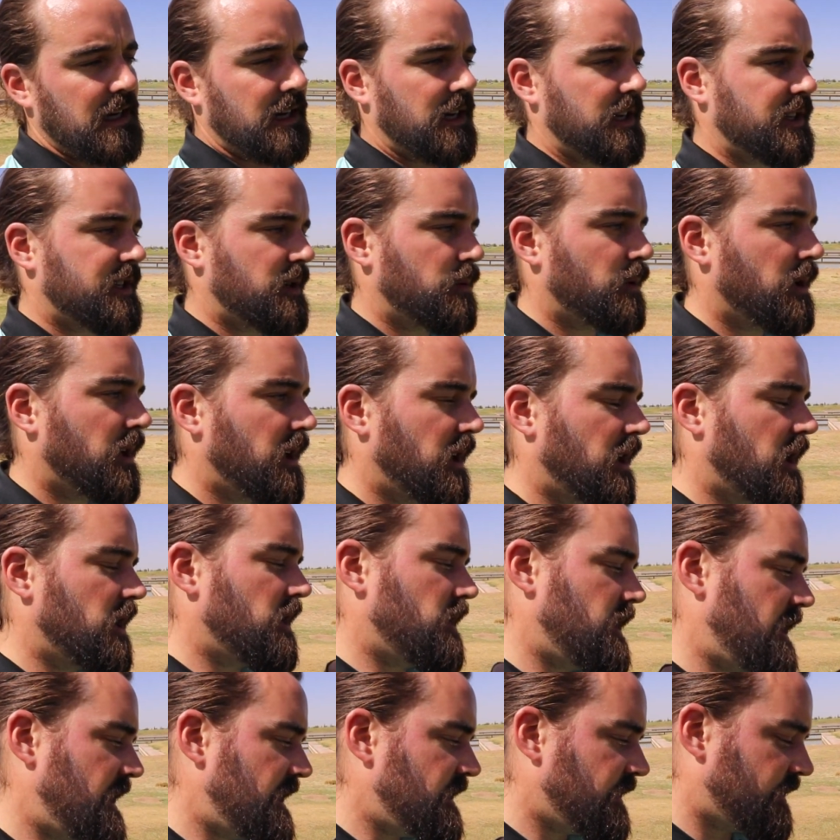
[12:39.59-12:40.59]
So we're going to go
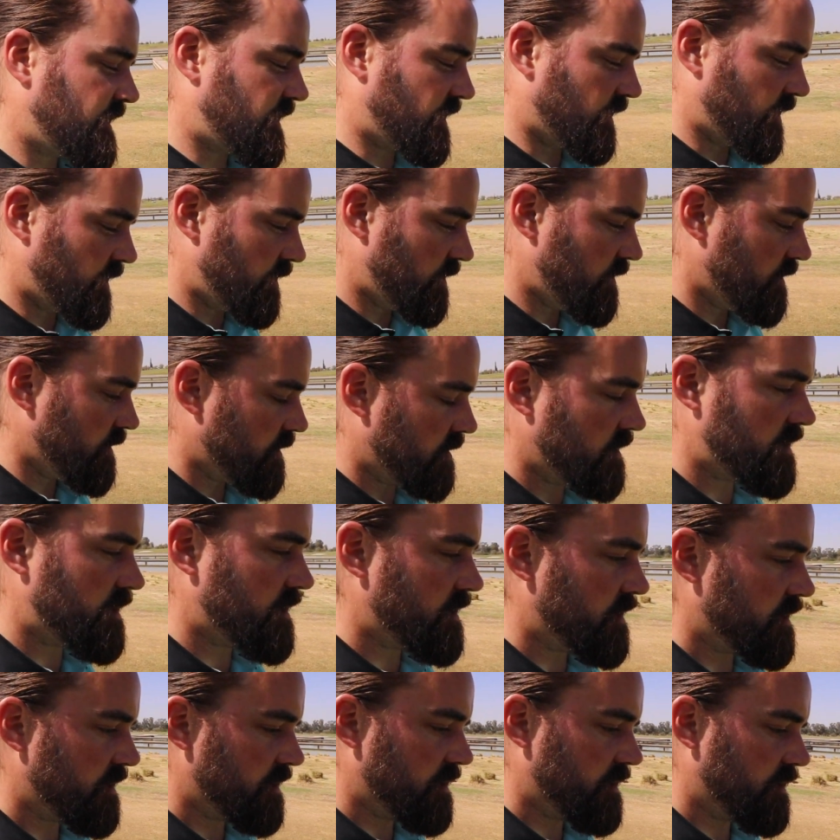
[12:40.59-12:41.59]
into,
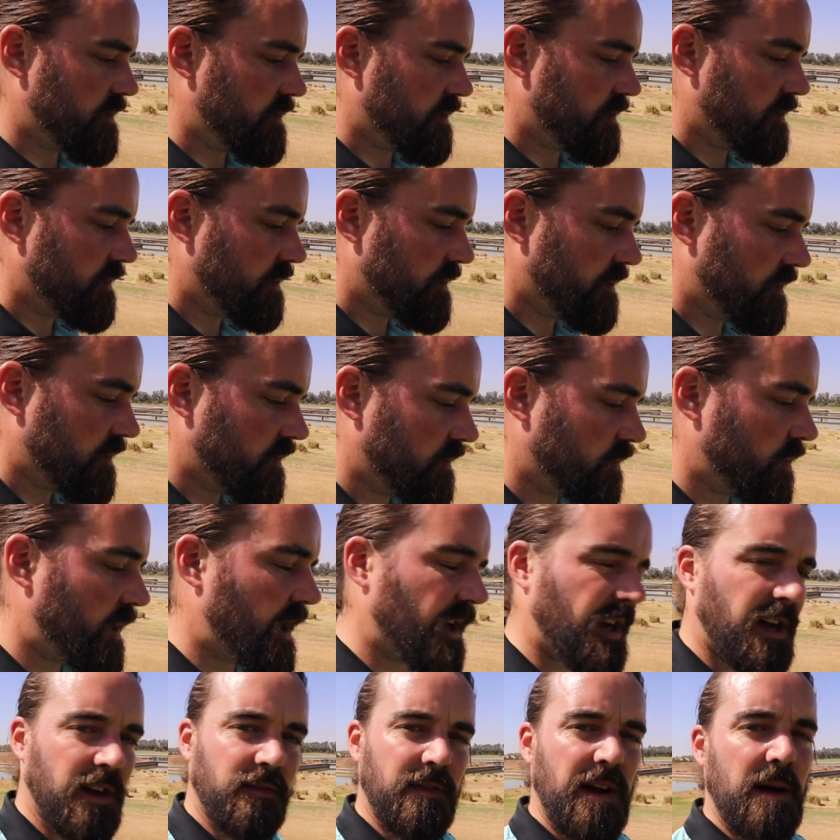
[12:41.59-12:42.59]

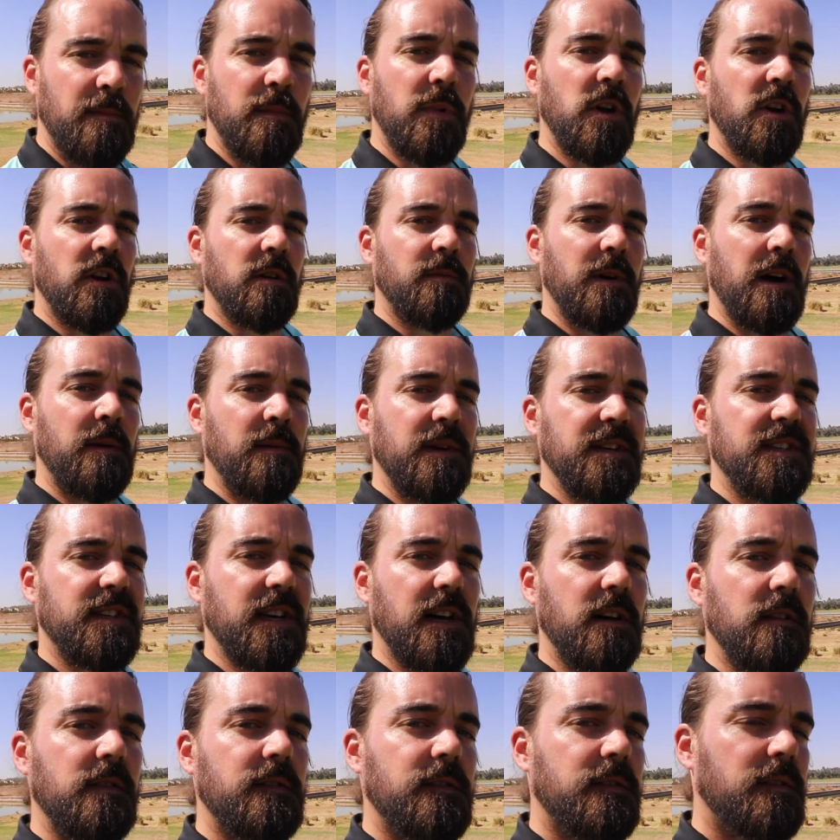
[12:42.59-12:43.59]
while I ramble on about
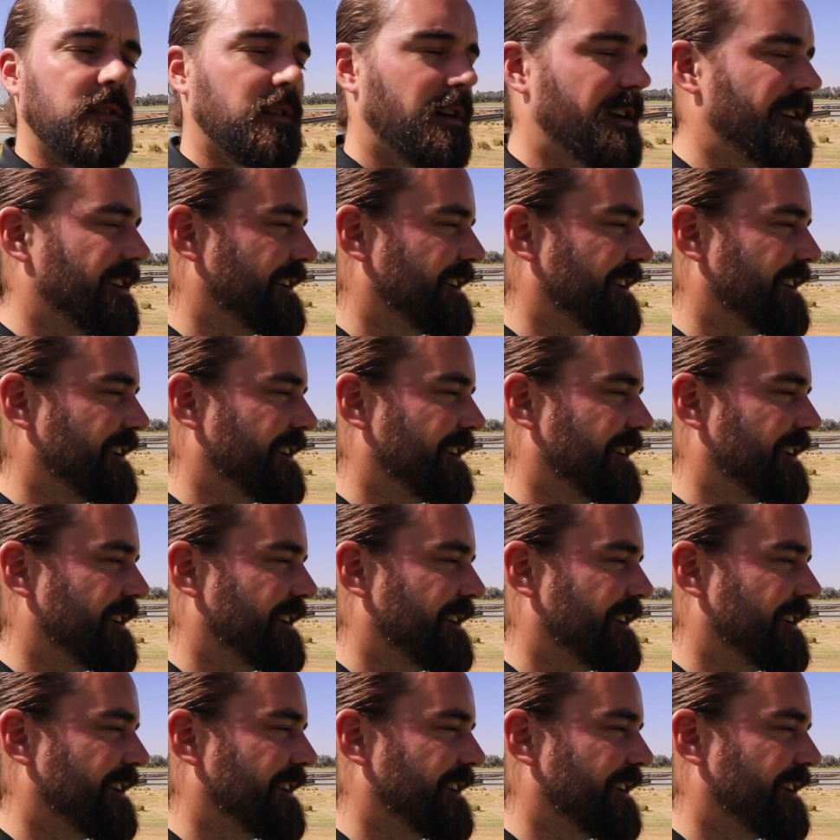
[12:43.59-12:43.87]
myself,